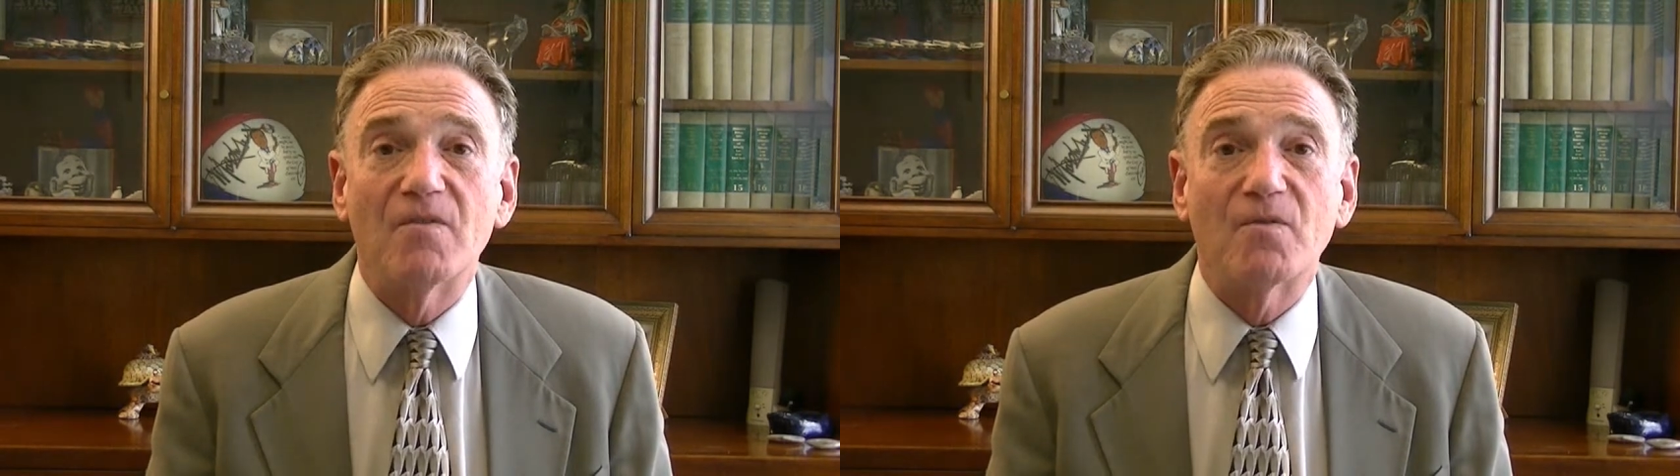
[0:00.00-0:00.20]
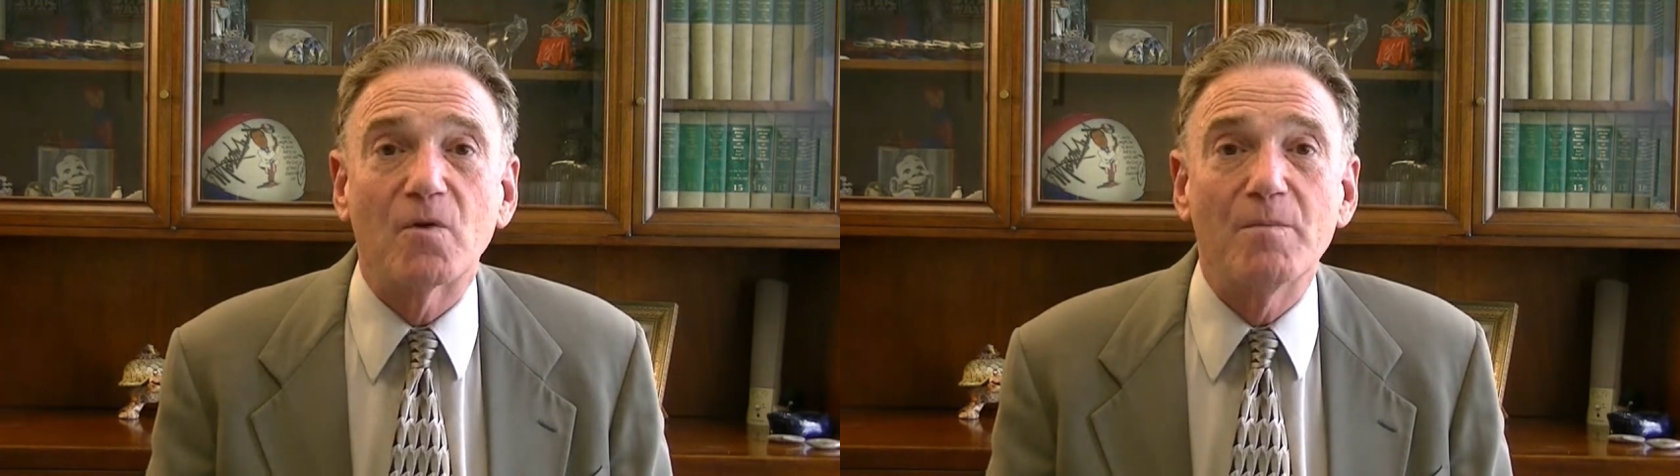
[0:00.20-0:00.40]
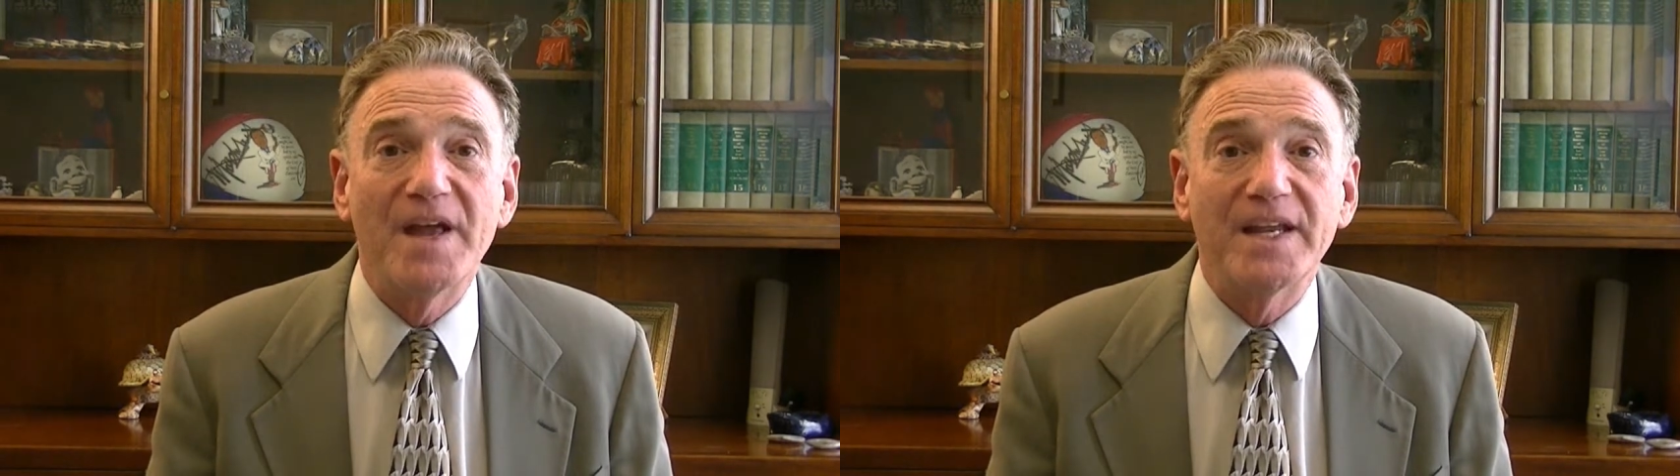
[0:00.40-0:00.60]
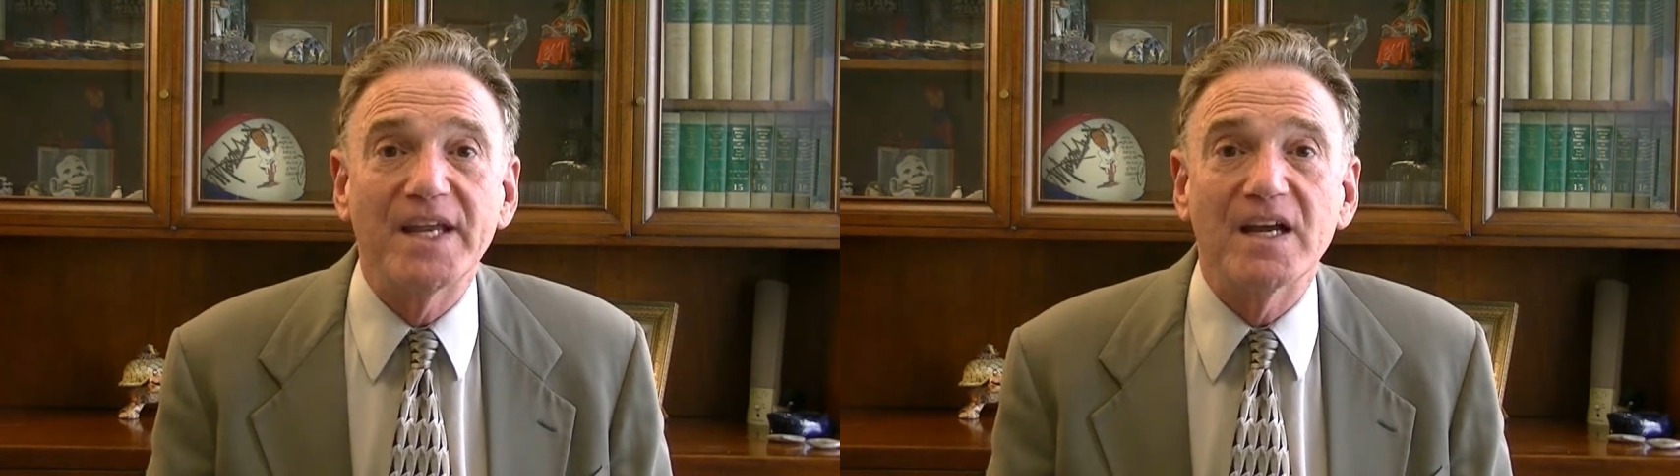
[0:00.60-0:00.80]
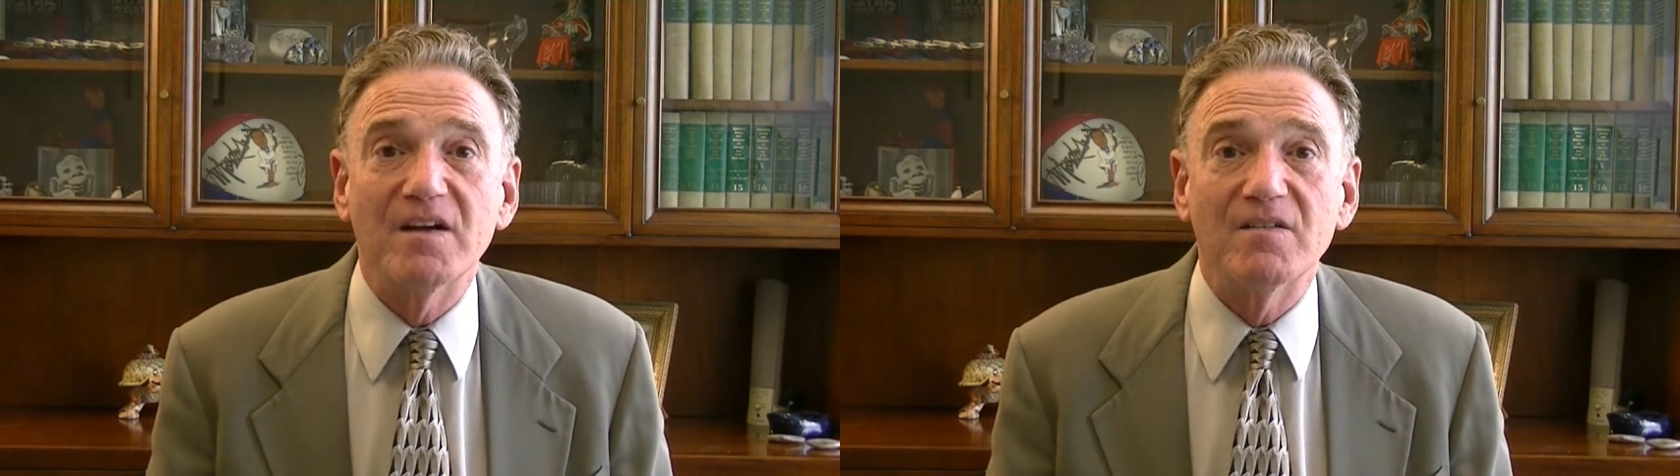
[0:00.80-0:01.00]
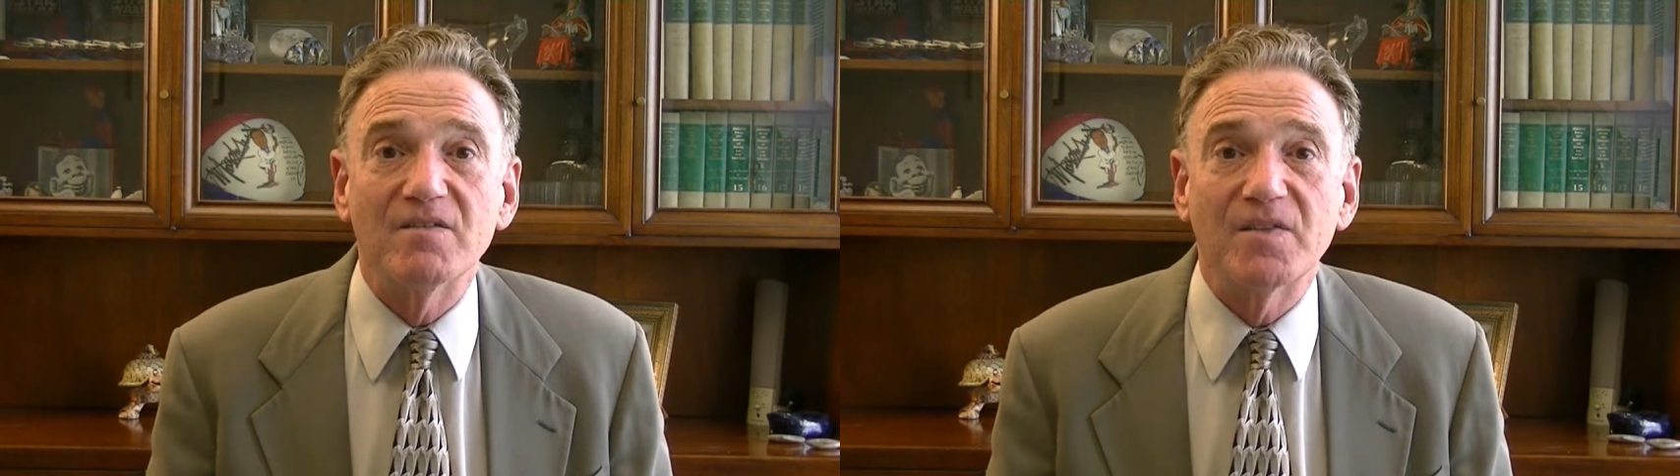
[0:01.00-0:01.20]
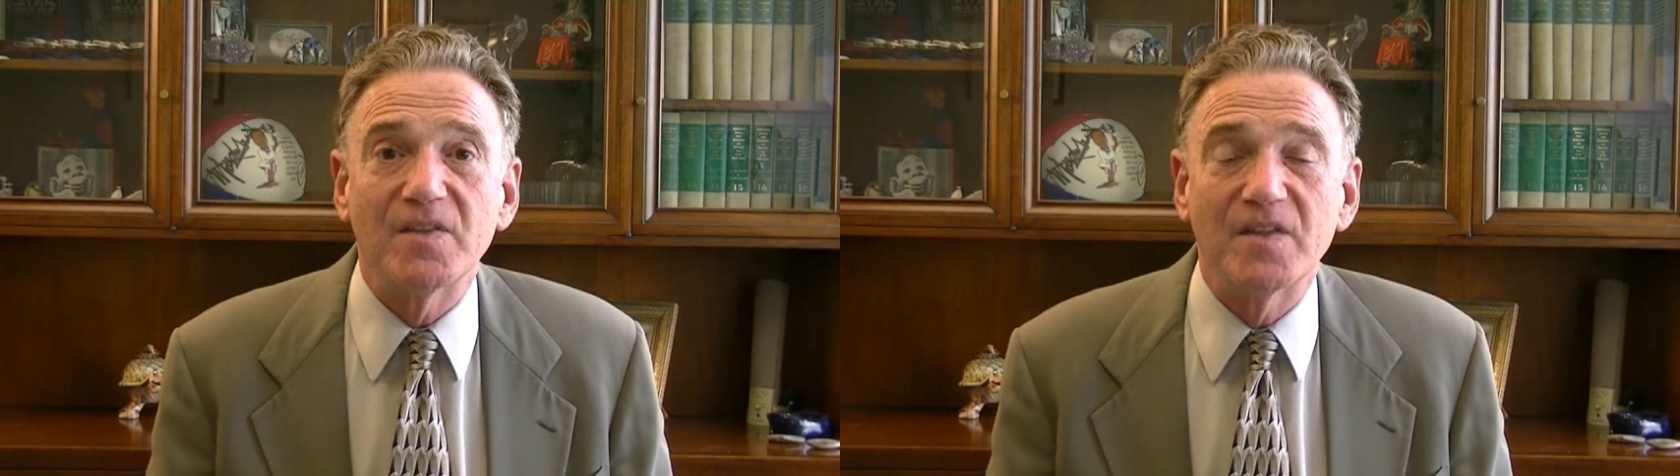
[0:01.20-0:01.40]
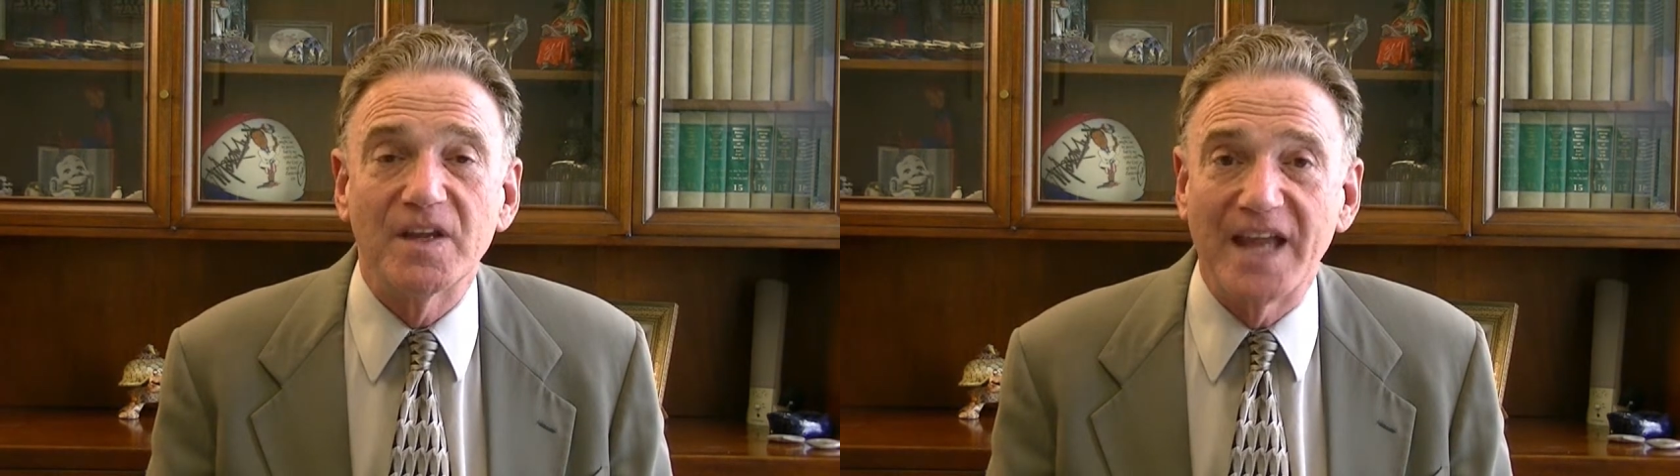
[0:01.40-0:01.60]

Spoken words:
for many of the